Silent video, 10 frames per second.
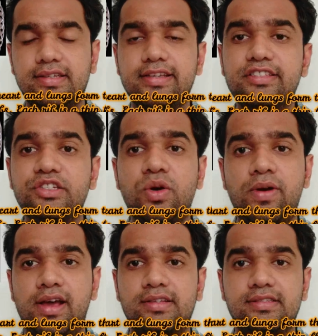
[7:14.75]
is
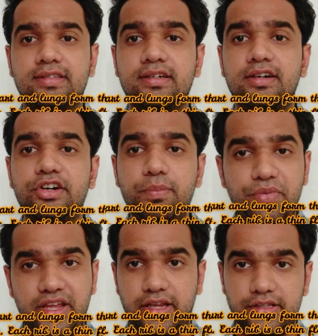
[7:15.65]
known as a
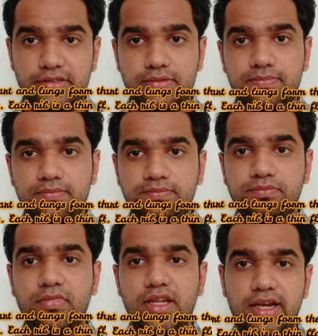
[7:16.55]
ribcage.
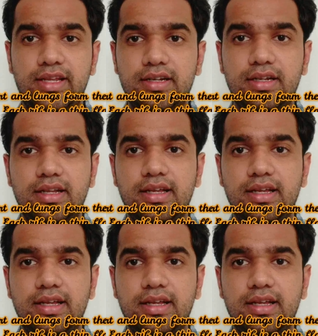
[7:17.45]
Clear?